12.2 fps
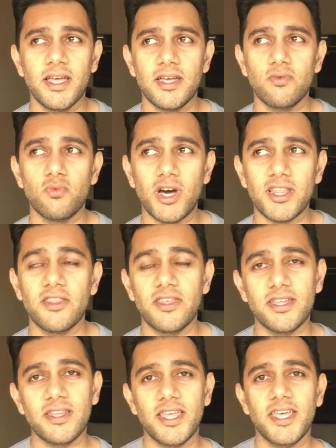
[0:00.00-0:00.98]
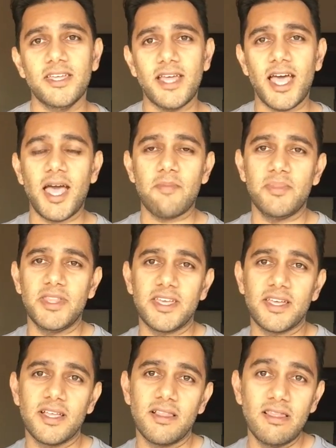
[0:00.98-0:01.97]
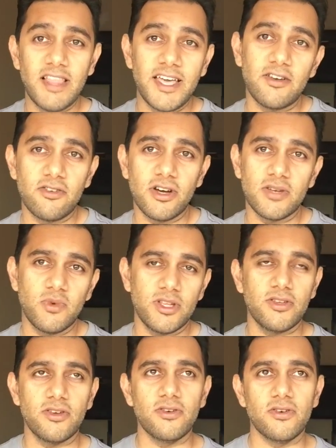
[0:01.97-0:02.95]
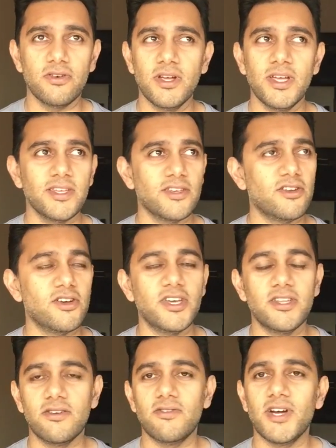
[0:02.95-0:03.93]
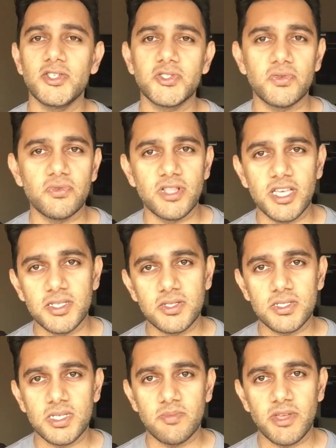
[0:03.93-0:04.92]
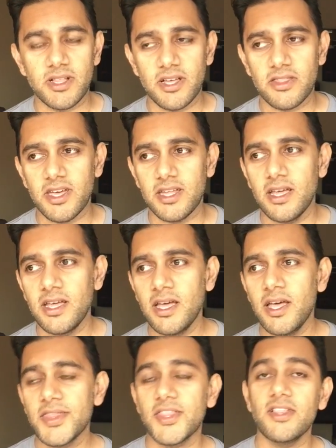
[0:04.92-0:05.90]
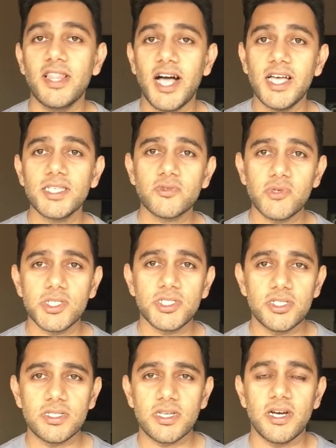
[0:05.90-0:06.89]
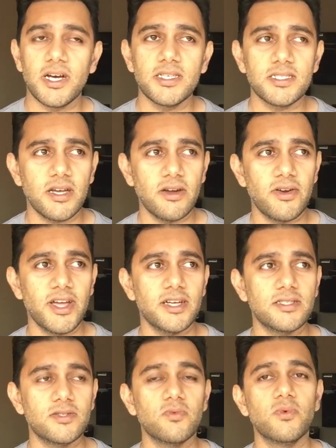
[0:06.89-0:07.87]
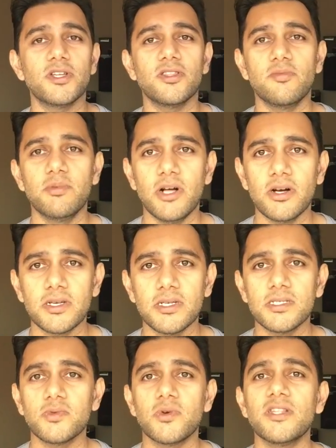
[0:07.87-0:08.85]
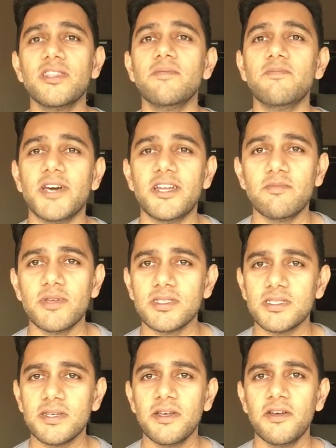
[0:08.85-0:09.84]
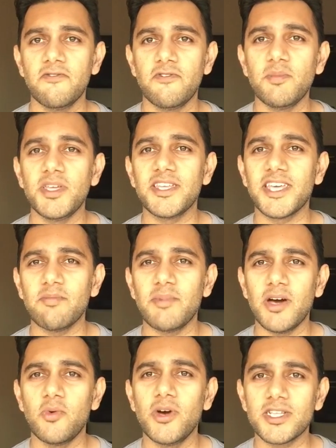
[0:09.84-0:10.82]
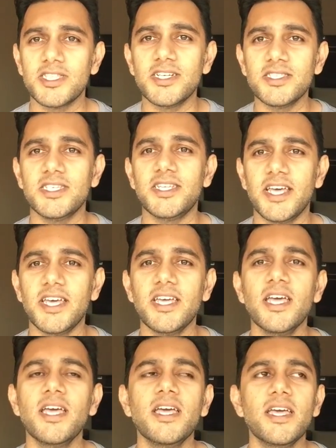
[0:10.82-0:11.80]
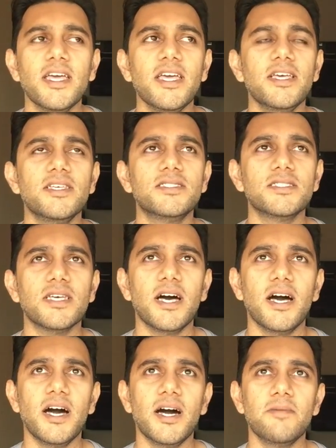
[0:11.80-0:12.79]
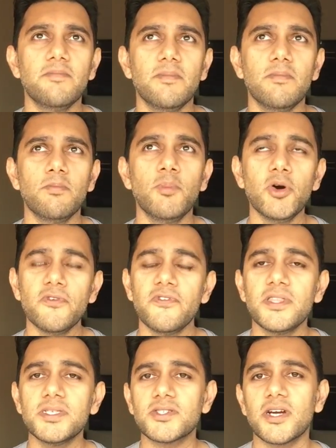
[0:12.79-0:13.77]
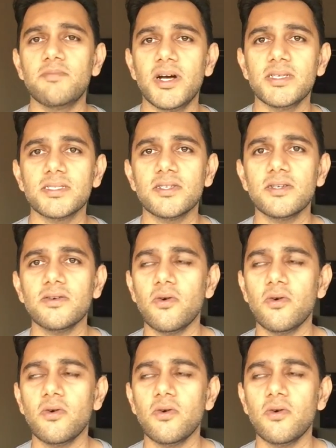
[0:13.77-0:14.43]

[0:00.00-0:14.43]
rather than it happening later on when you're in a rush to release or something like that. The last question, guys, around what are the blockers or what are the impediments for me to get my work done today is more for the Scrum Master